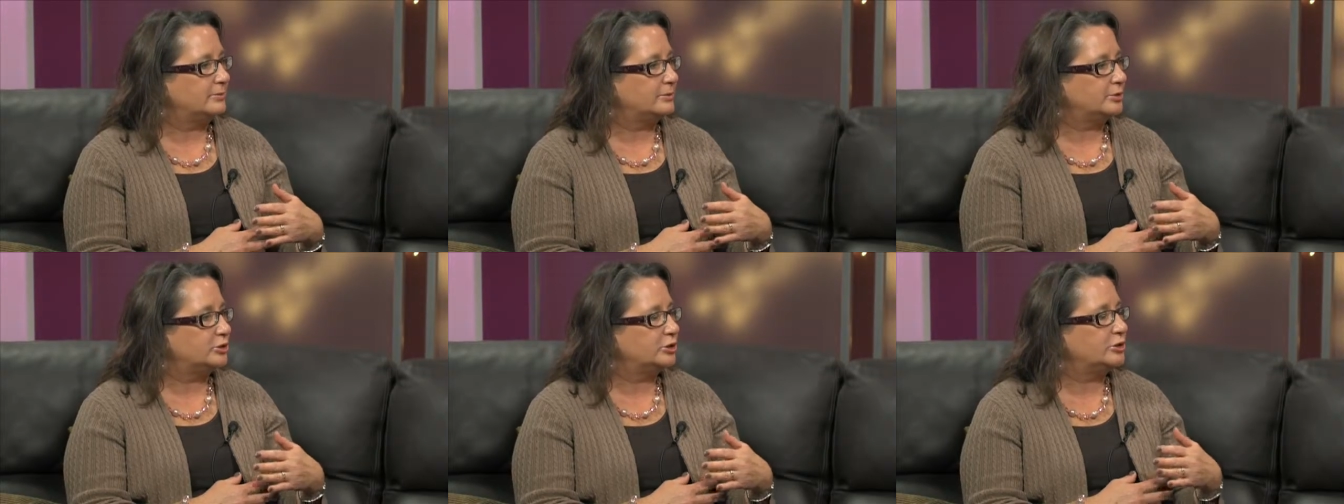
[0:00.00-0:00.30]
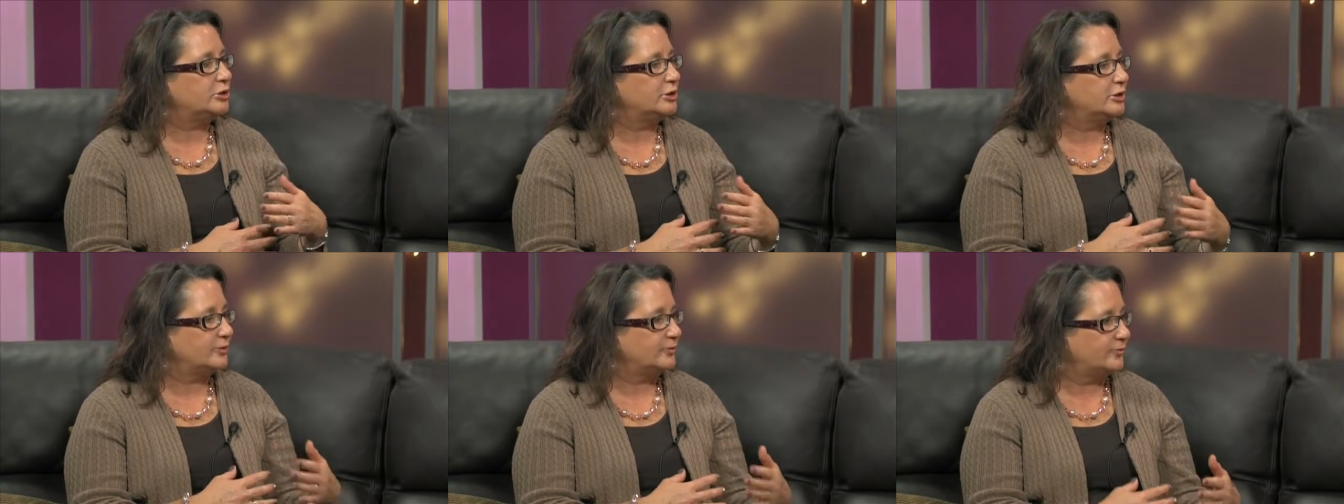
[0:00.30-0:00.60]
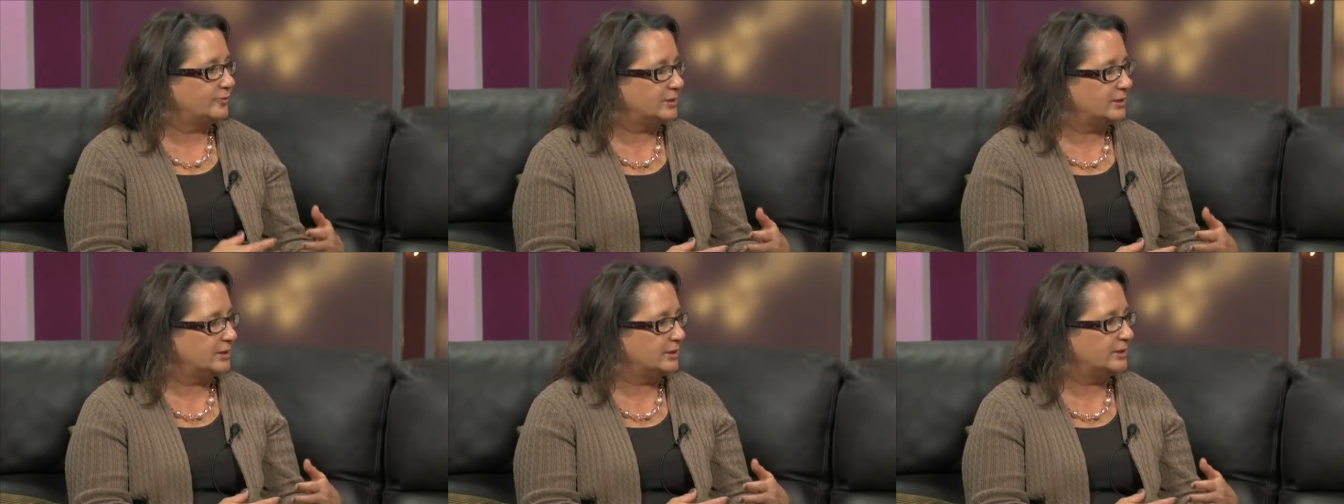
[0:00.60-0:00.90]

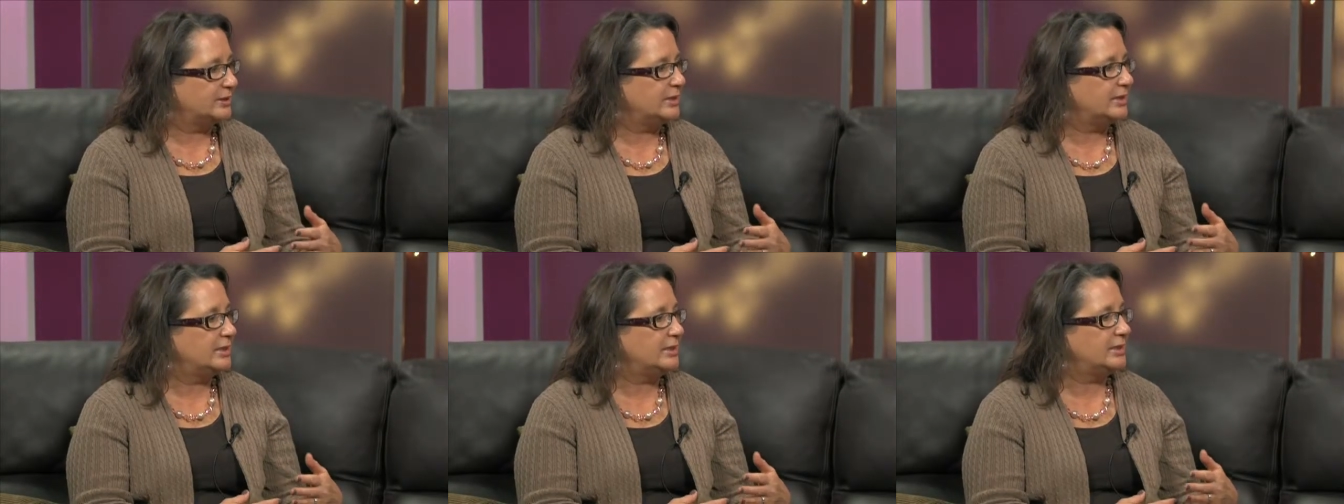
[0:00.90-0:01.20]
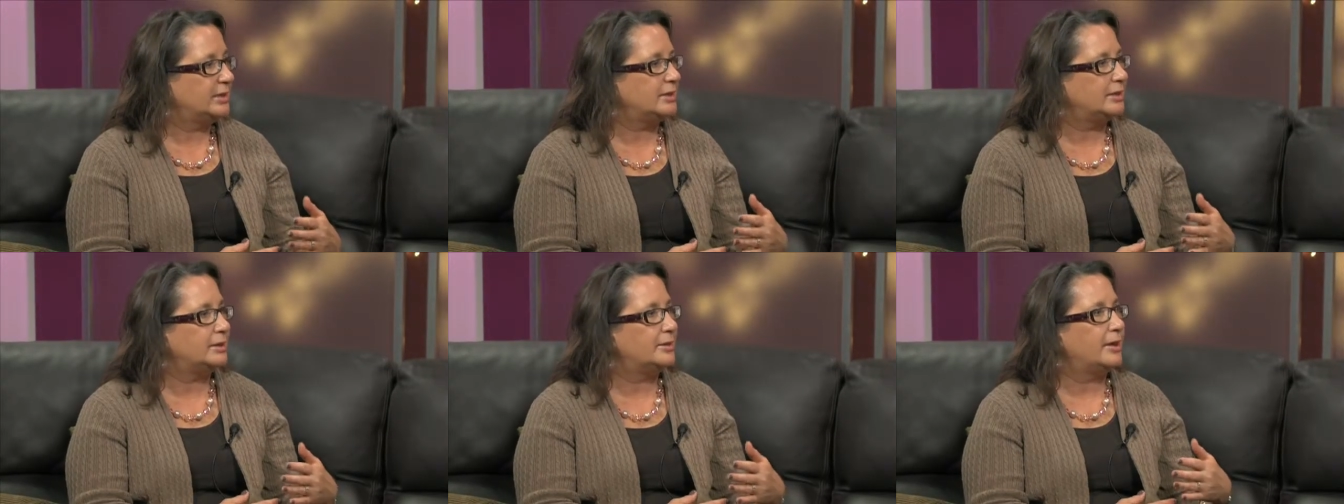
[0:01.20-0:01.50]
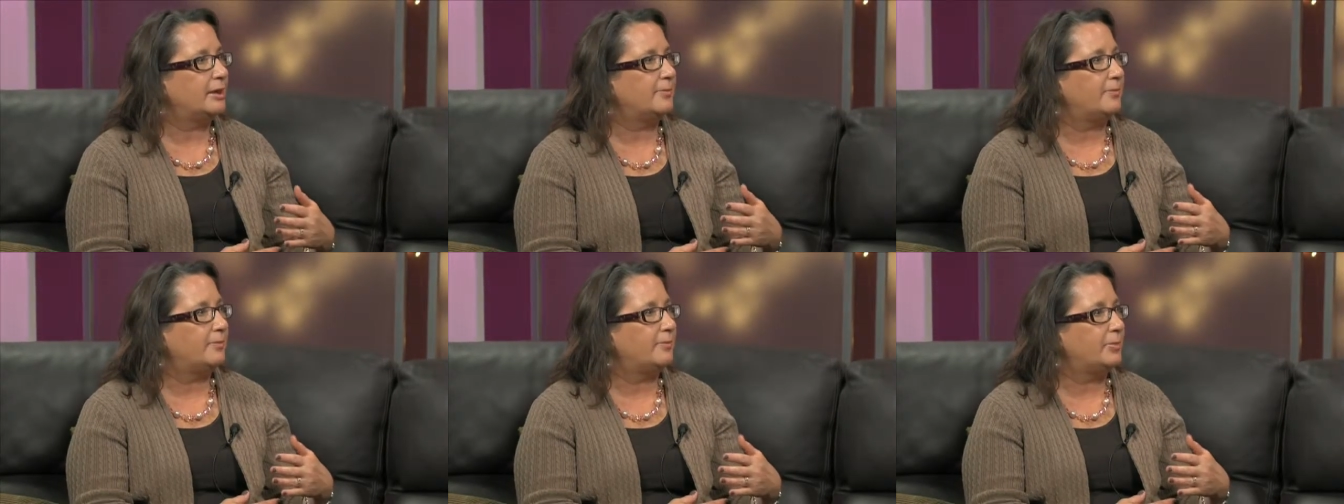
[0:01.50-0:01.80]
shift in
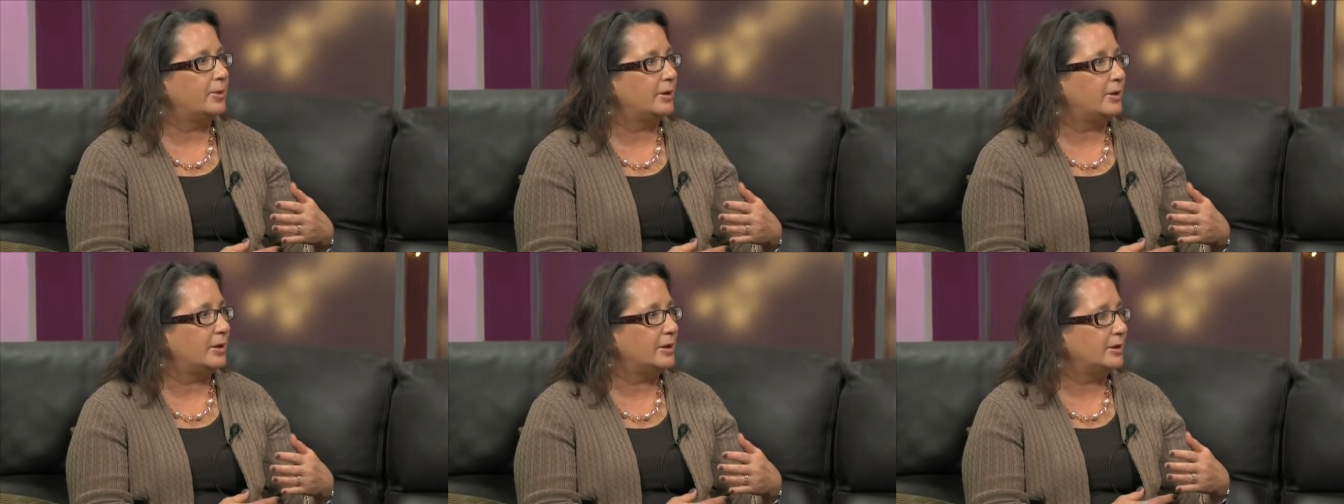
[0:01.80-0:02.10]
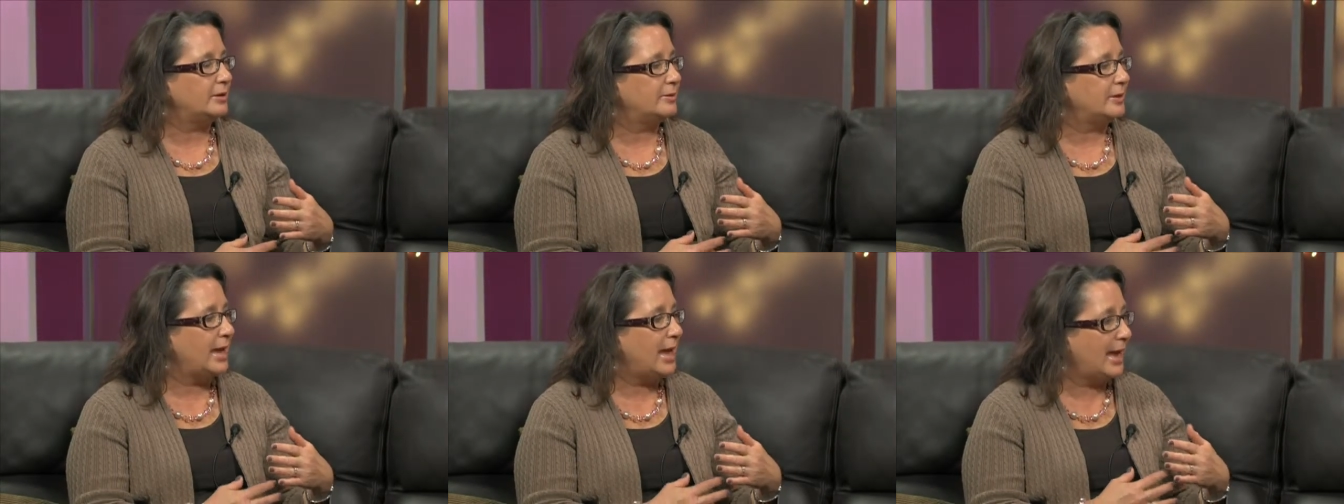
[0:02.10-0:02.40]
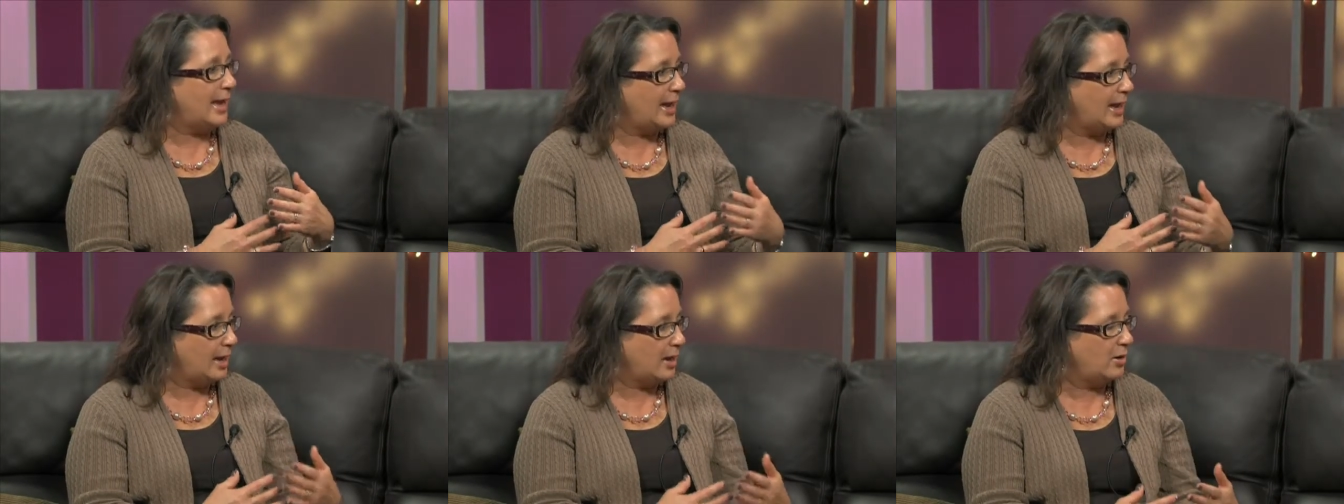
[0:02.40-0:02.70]
in
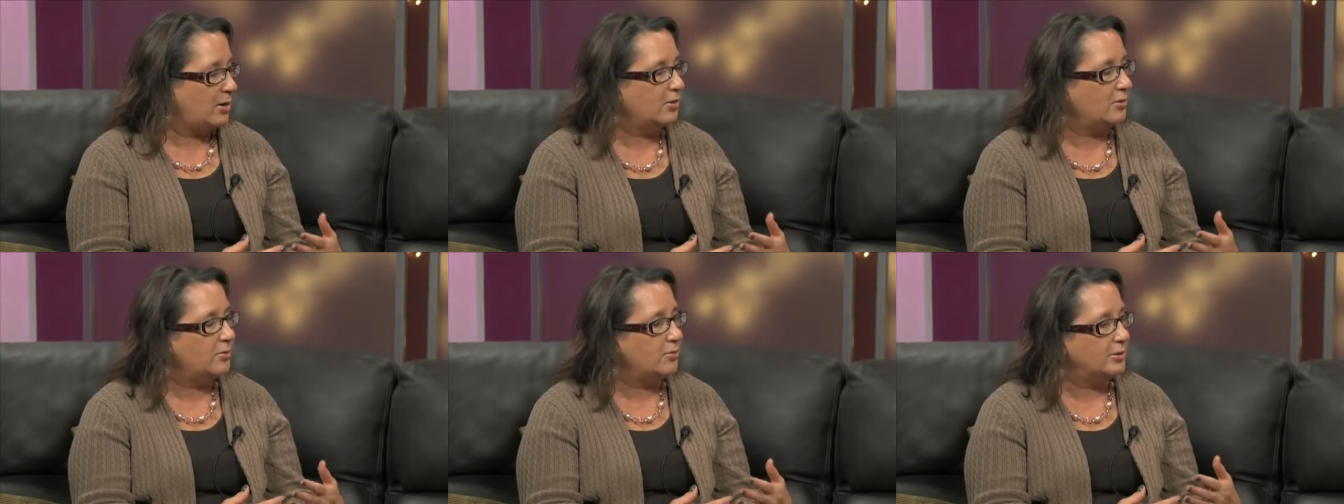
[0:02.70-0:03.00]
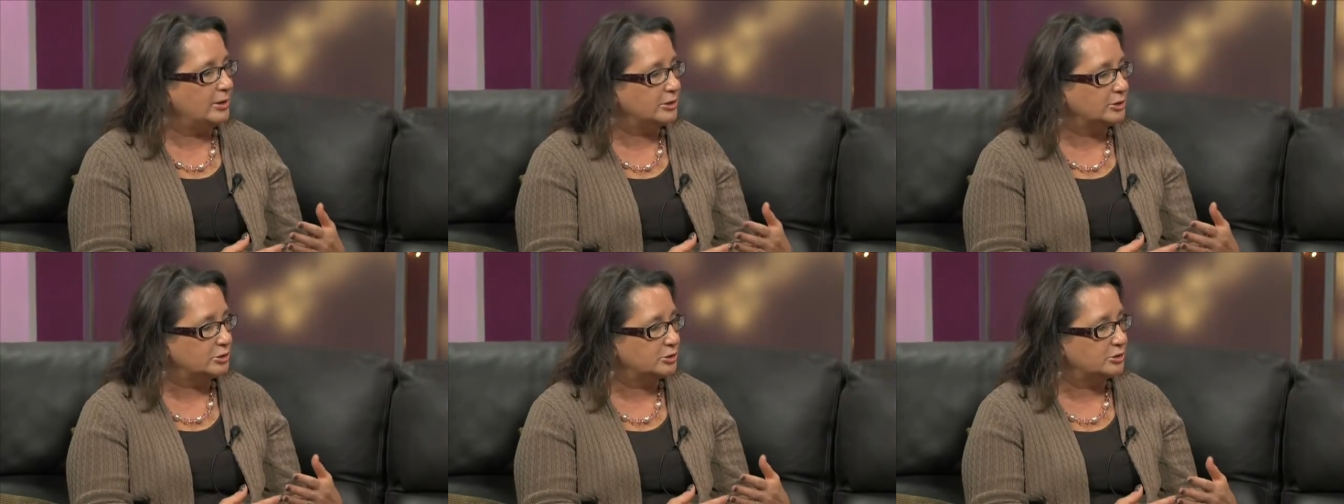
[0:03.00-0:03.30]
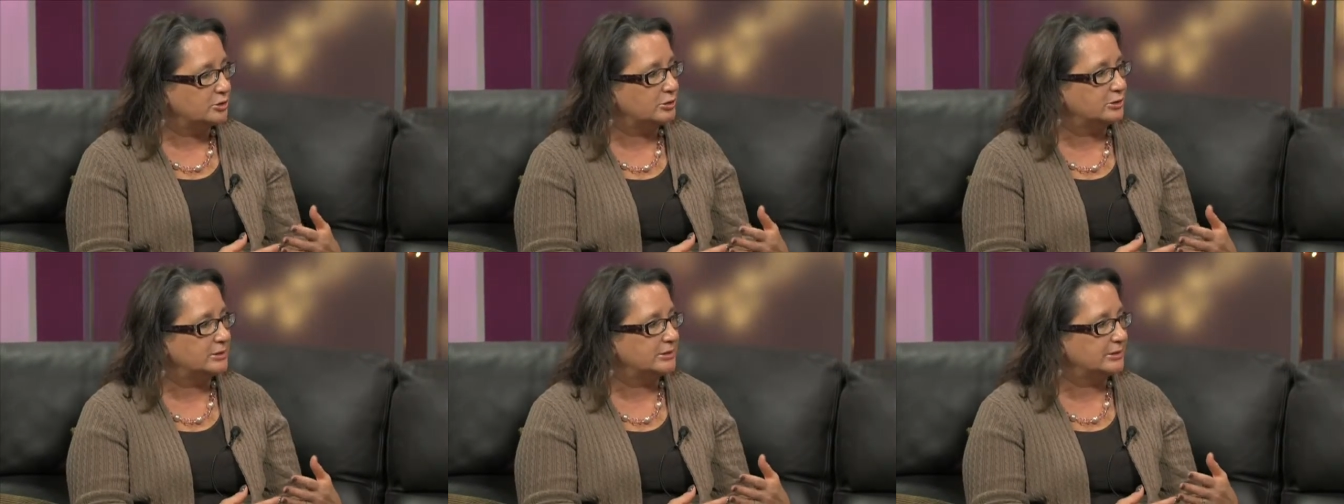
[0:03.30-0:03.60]
how
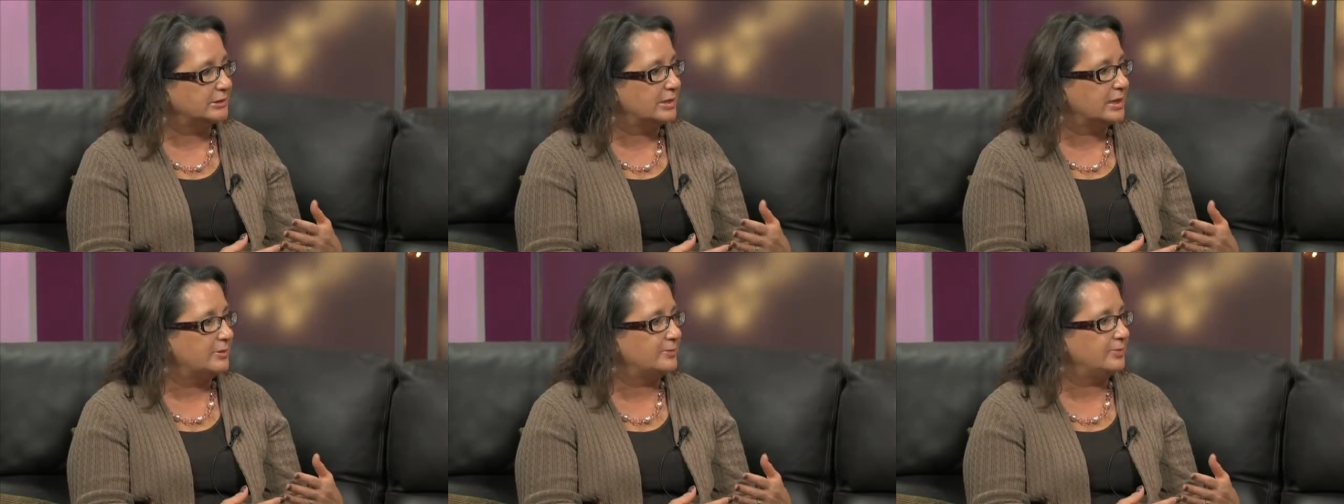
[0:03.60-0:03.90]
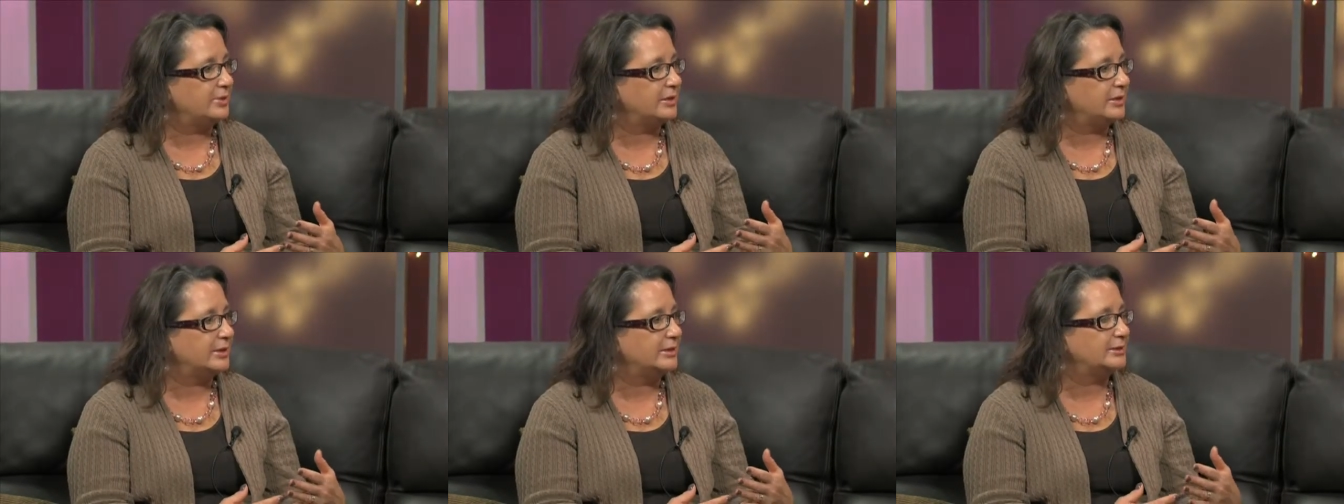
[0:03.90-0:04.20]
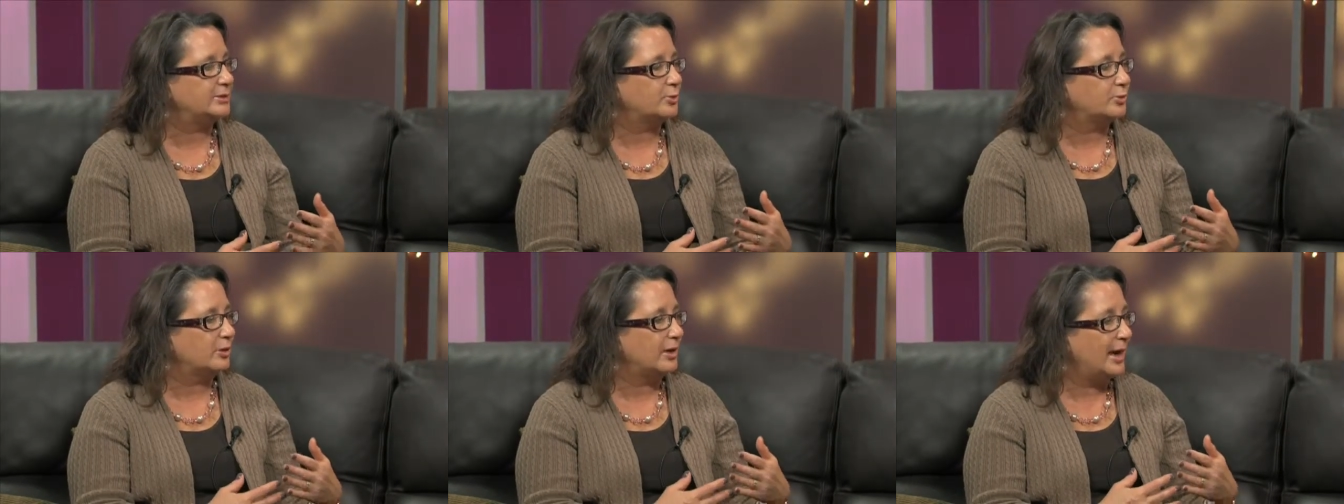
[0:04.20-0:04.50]
insurance companies or